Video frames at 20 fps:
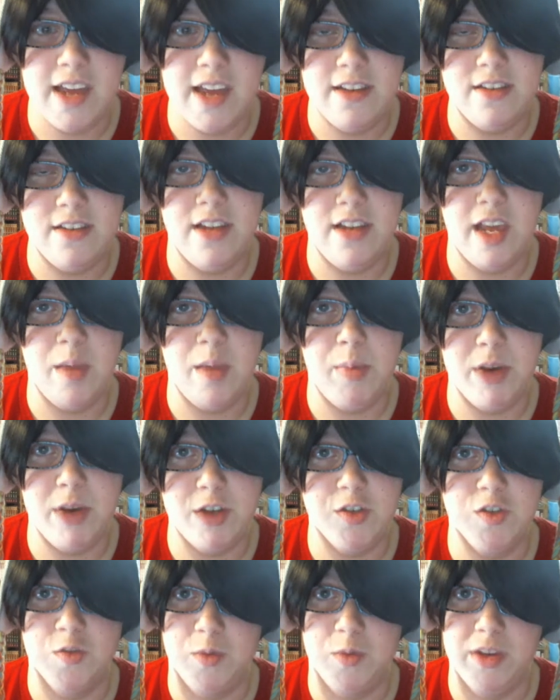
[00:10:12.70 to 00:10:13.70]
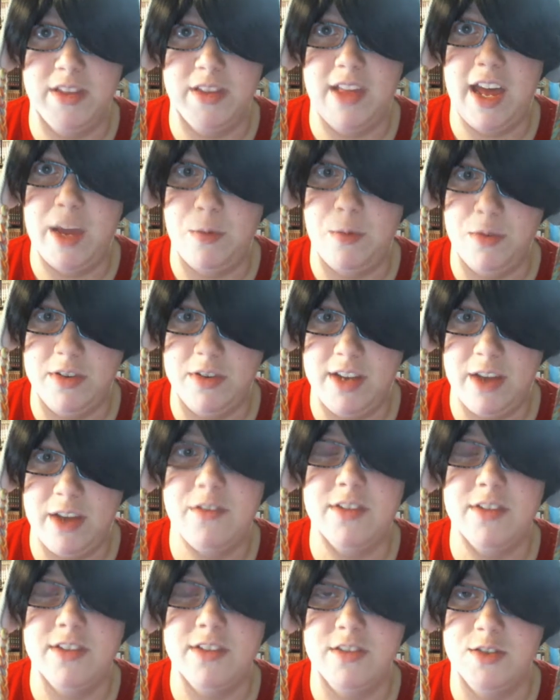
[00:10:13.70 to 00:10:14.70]
and to take pictures with, I would
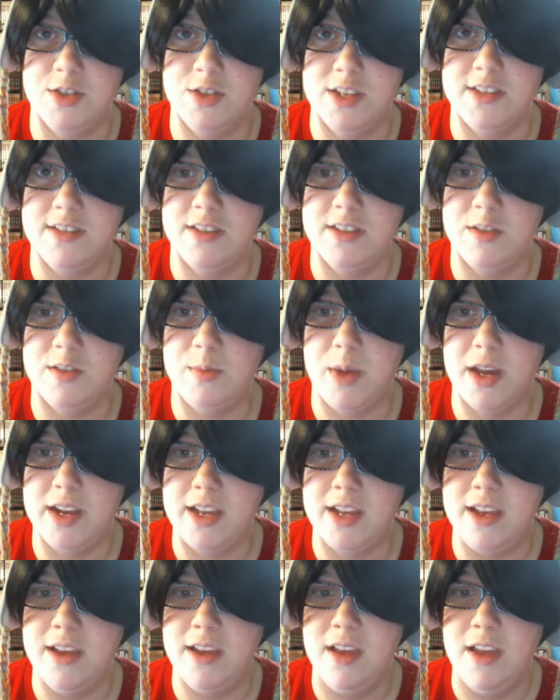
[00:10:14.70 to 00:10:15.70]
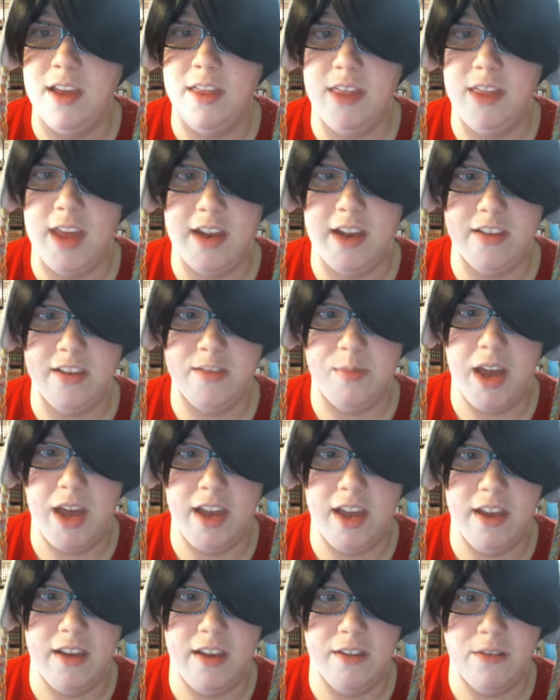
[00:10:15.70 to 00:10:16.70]
definitely suggest this body. That is
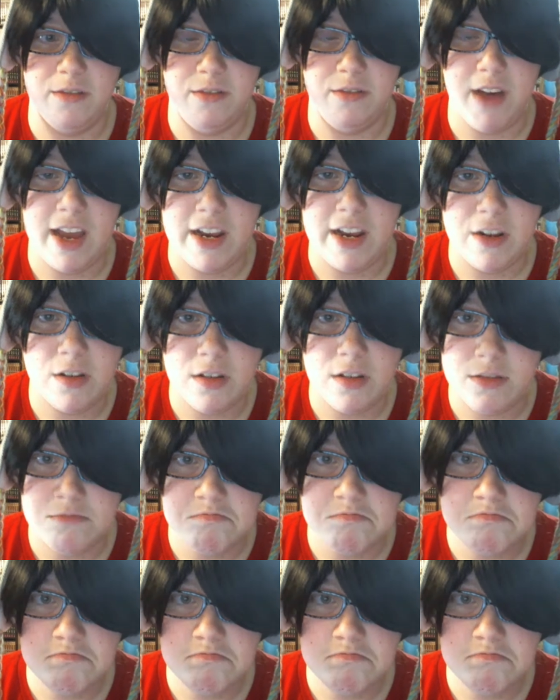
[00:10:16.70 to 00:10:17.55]
my final